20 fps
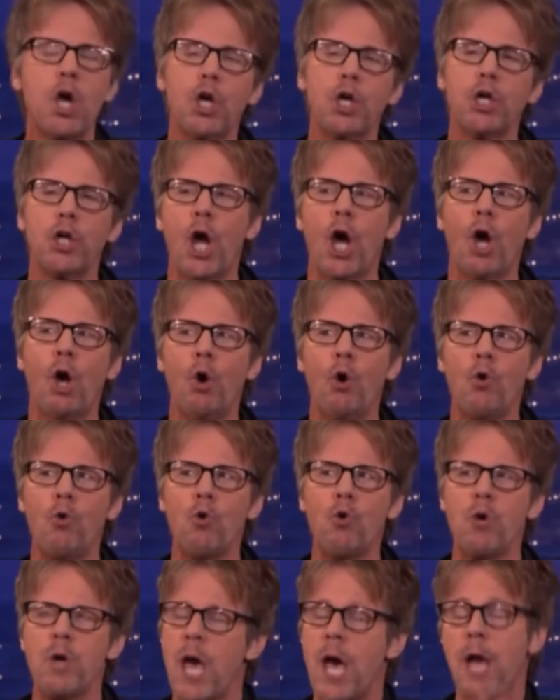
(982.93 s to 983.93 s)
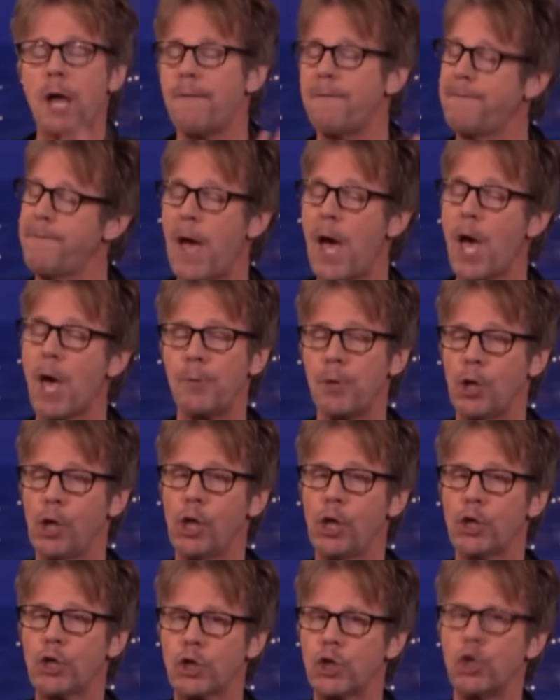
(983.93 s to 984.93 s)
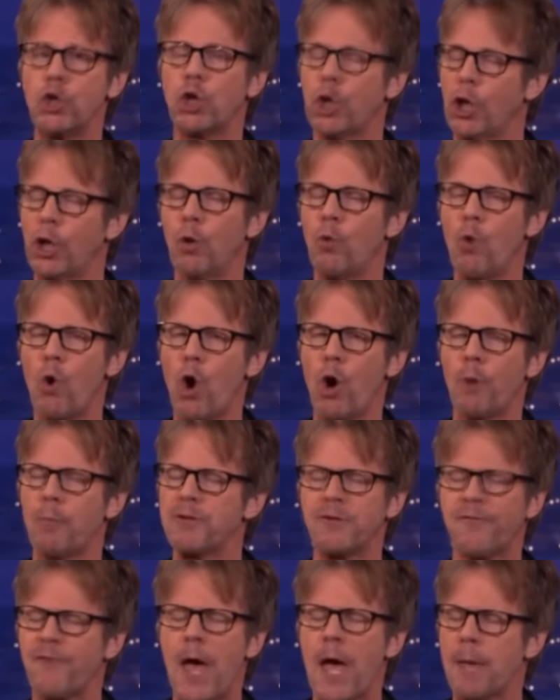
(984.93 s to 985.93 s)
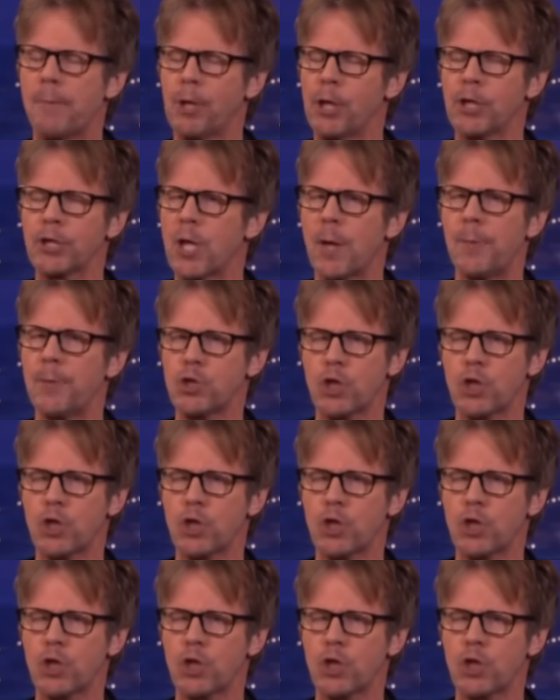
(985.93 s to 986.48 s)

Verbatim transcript: You know, we had a fabulous nuclear war. It was fabulous.